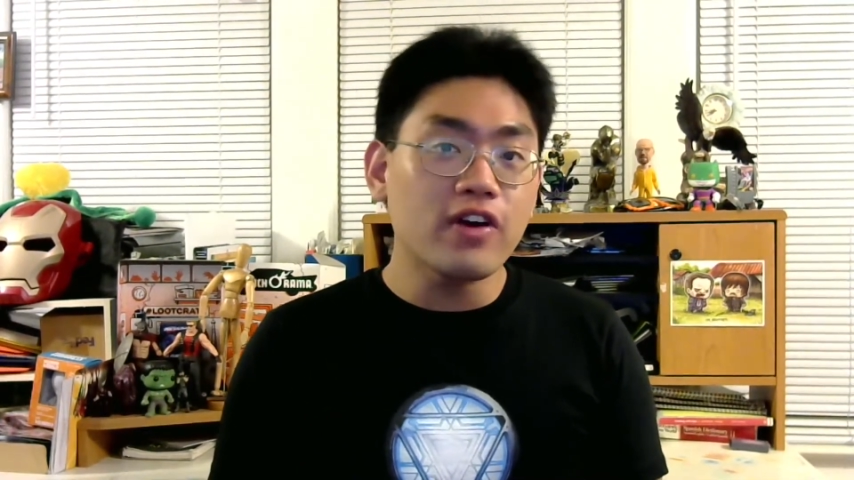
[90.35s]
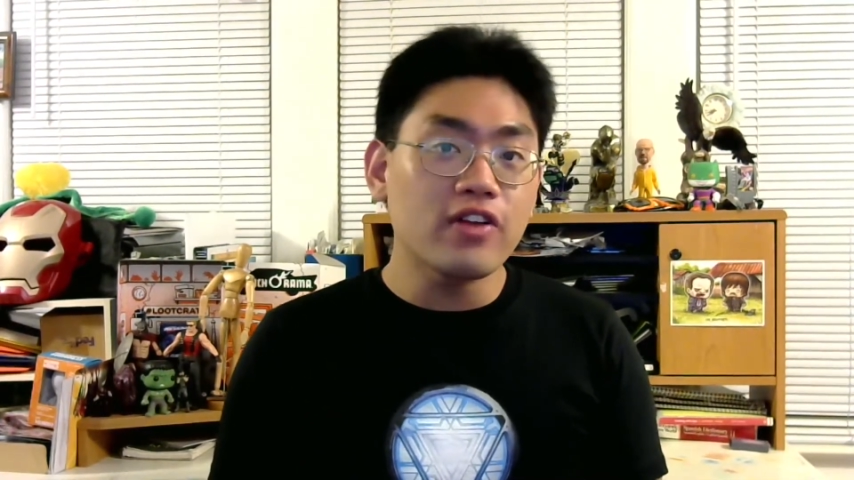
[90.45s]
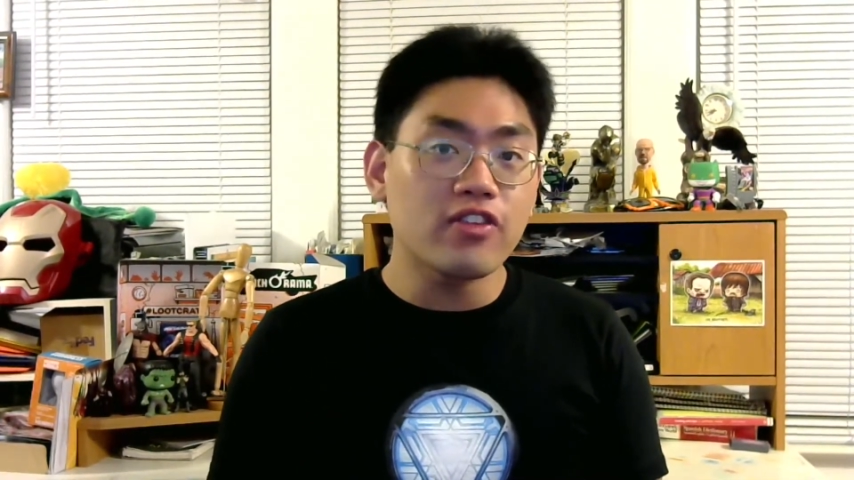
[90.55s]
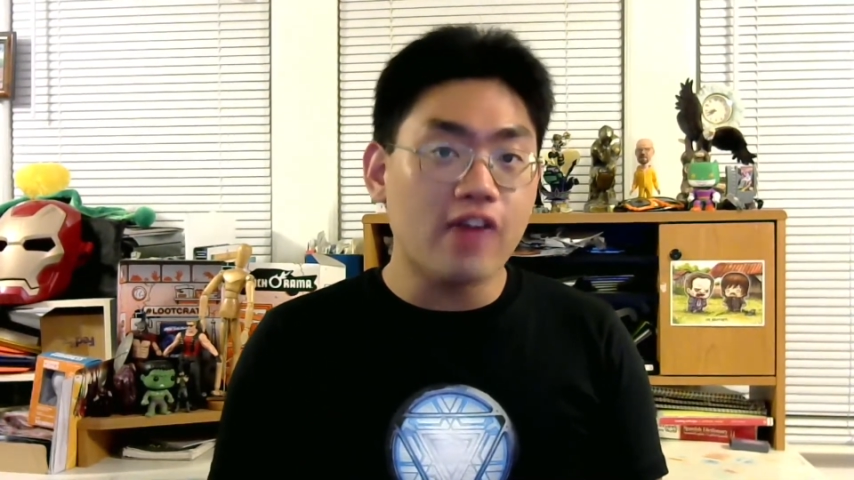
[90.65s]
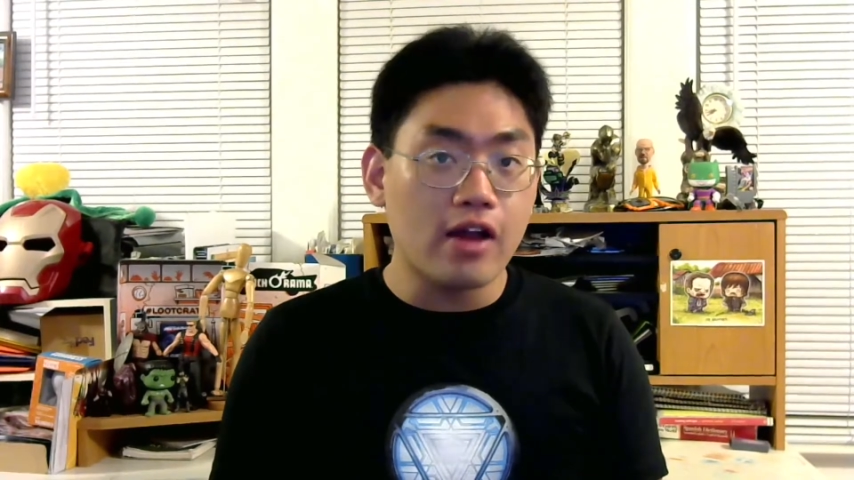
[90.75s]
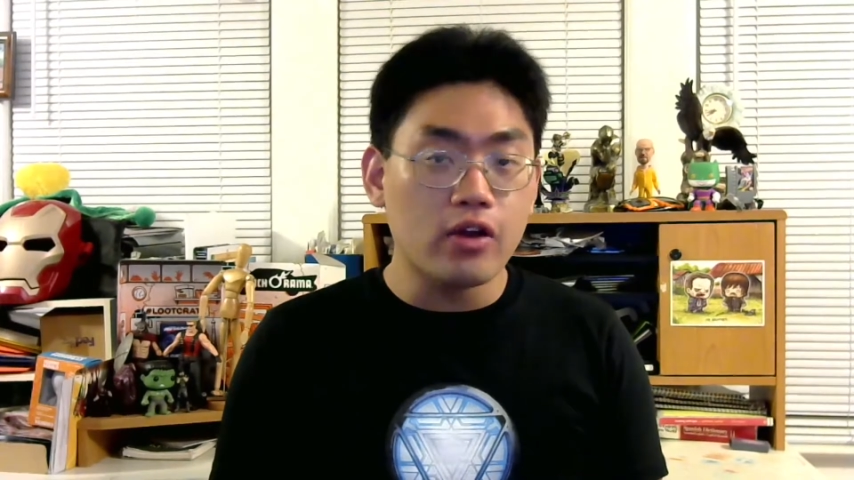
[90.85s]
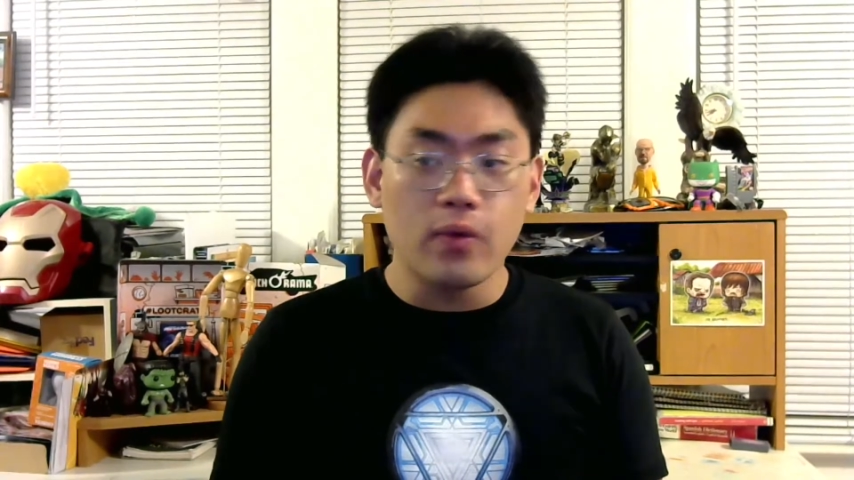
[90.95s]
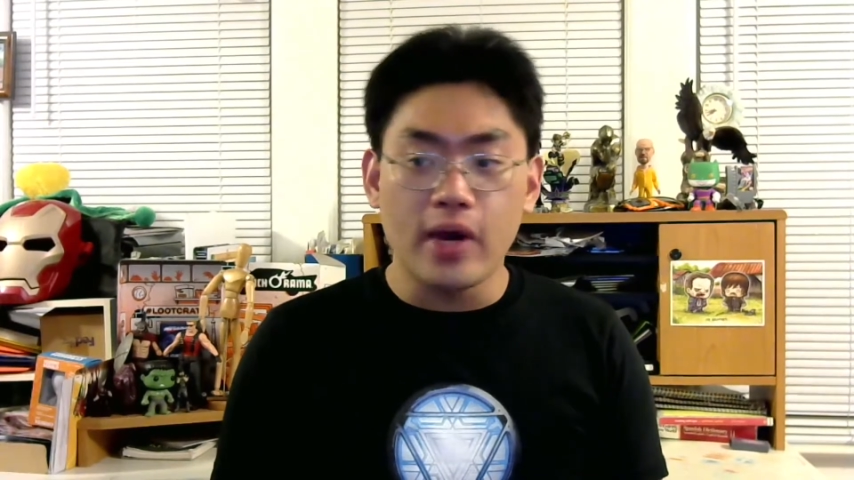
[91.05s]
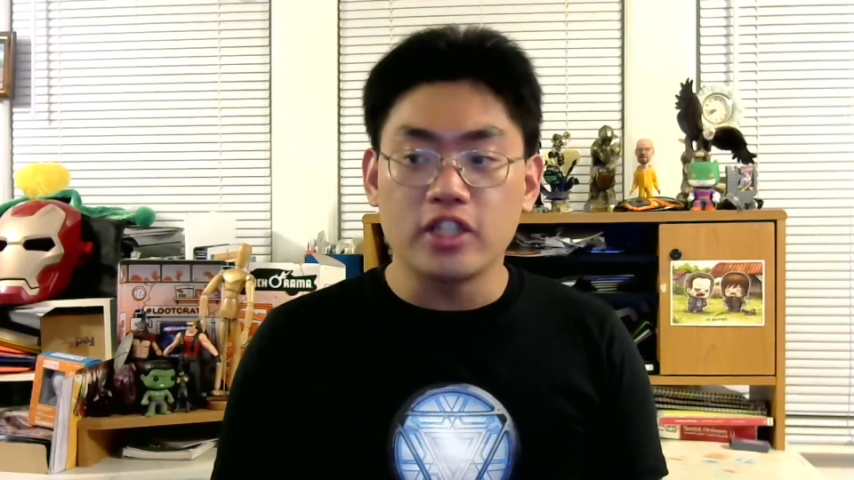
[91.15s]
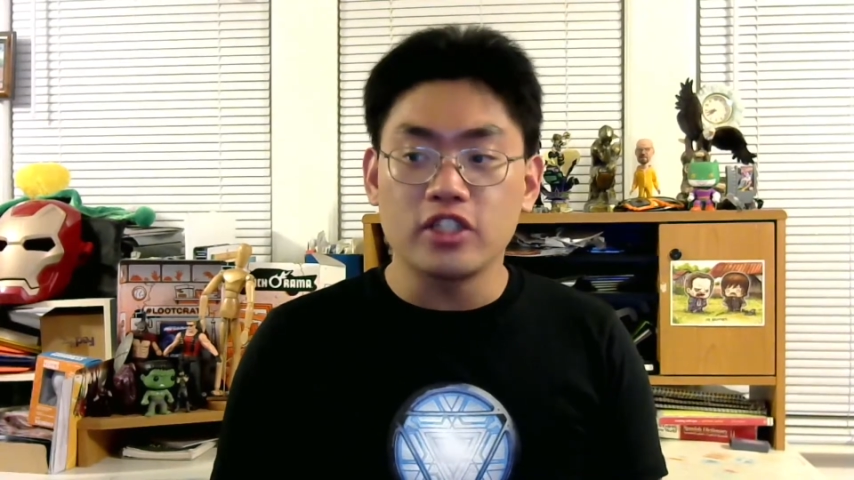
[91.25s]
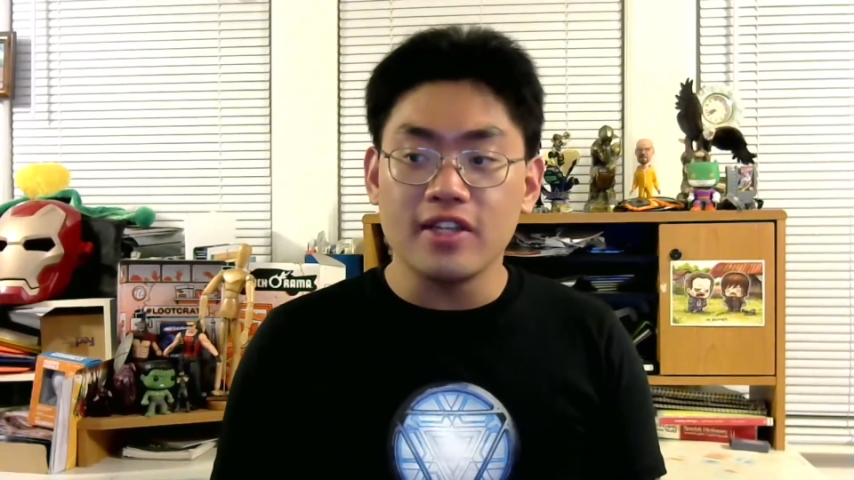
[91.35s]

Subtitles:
and Scarlet Witch,